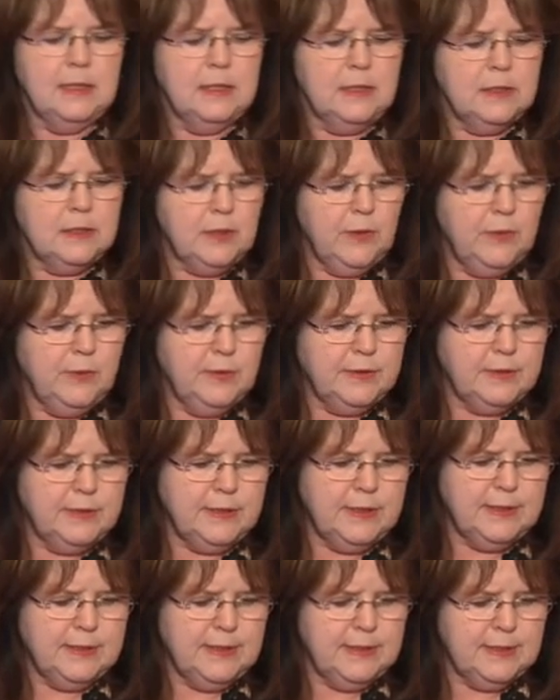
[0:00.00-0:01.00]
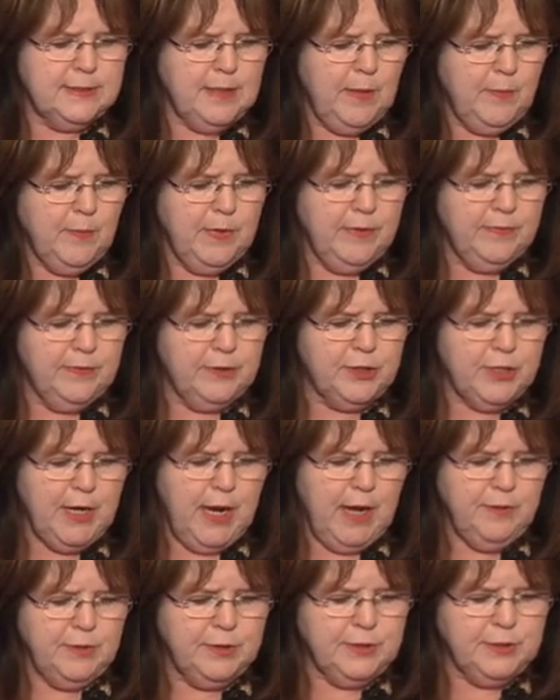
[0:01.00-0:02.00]
So just a summary of the
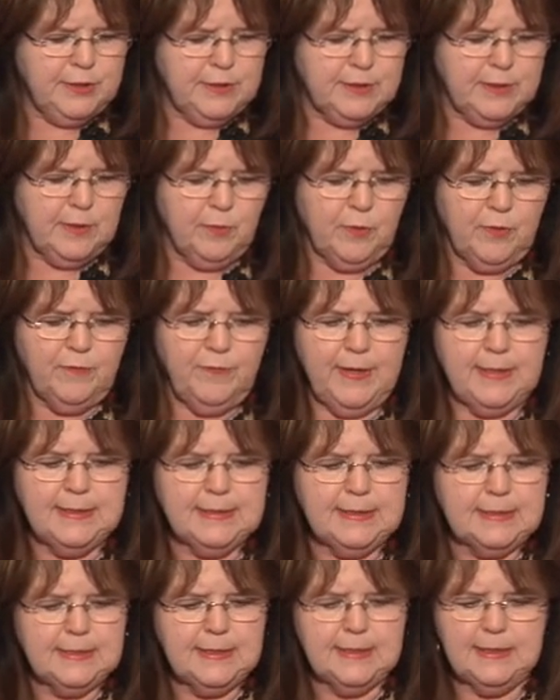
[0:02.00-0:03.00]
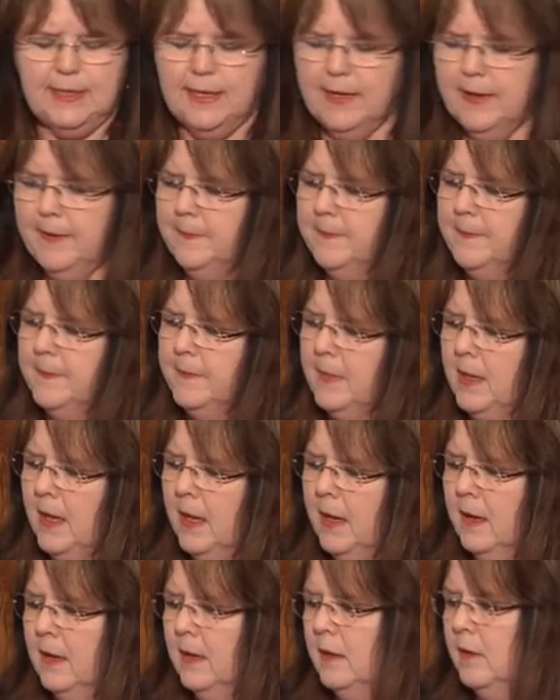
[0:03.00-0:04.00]
challenges that we're facing today.
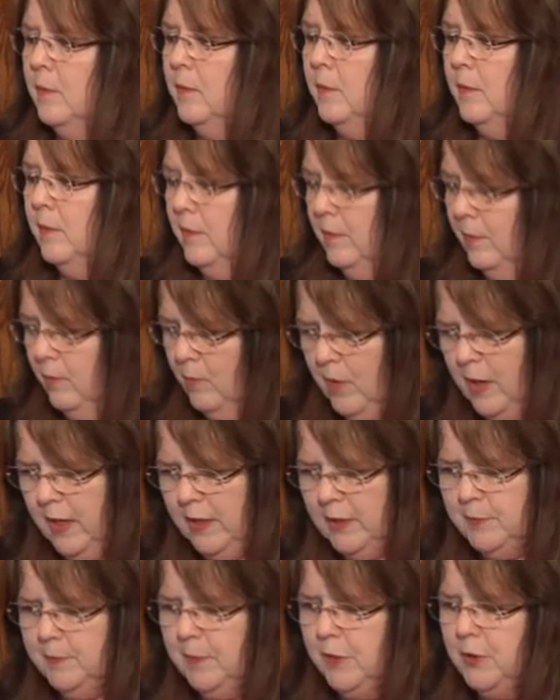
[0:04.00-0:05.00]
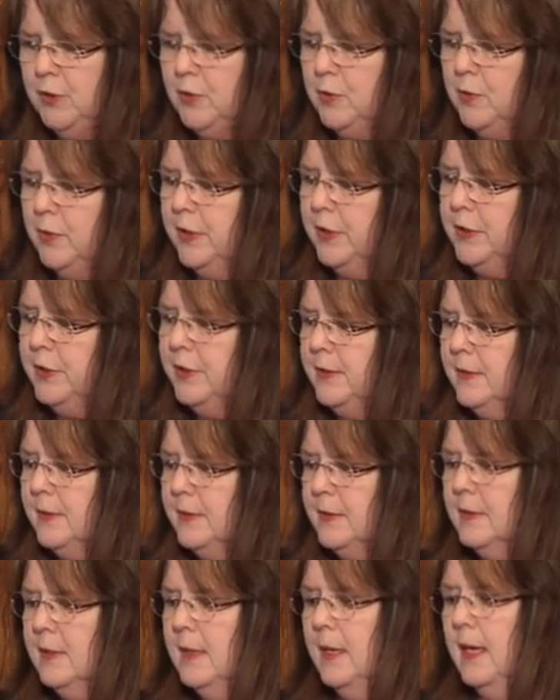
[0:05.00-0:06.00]
Widespread
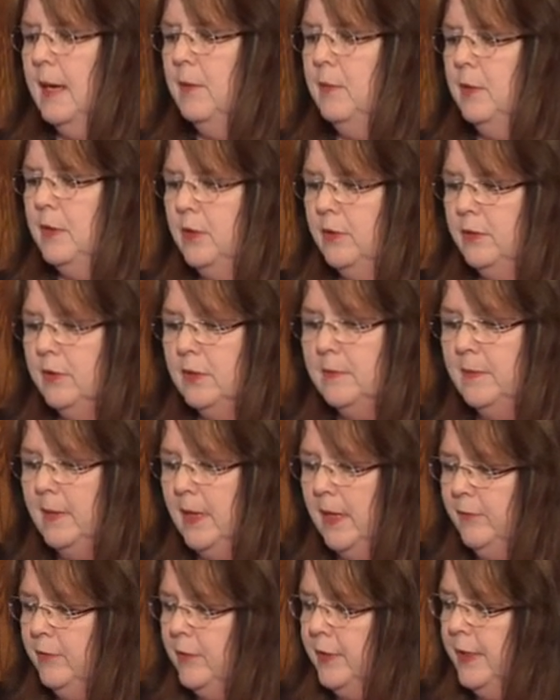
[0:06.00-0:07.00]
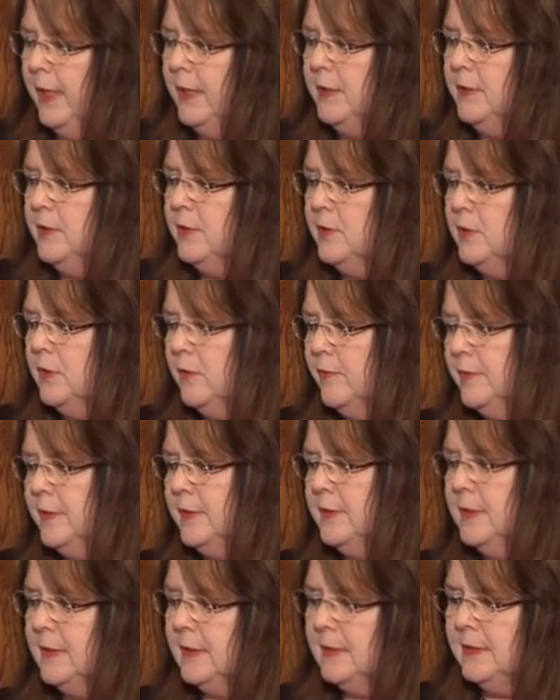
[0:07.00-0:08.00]
shortages. We know the demand for cancer
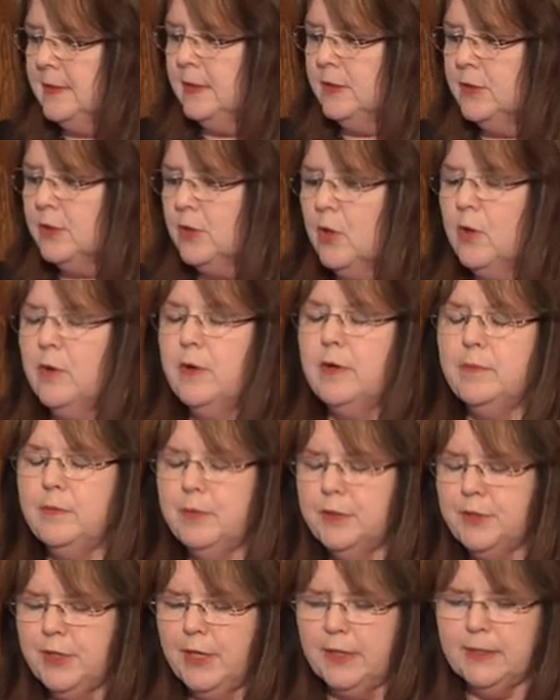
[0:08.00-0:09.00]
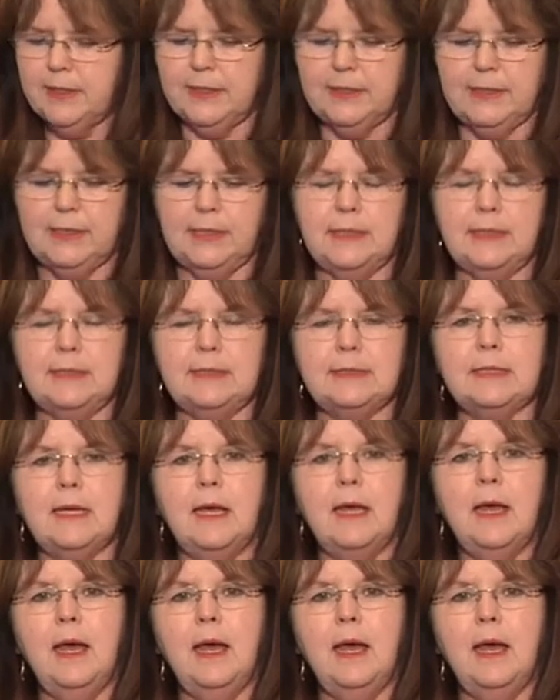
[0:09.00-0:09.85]
services exceeds current and projected needs.